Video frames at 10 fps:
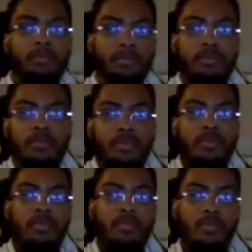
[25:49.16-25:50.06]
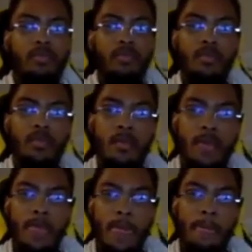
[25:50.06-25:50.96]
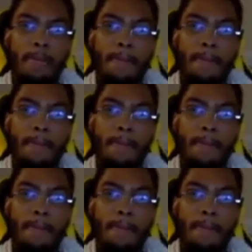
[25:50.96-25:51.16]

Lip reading: Yeah, yeah. Okay, so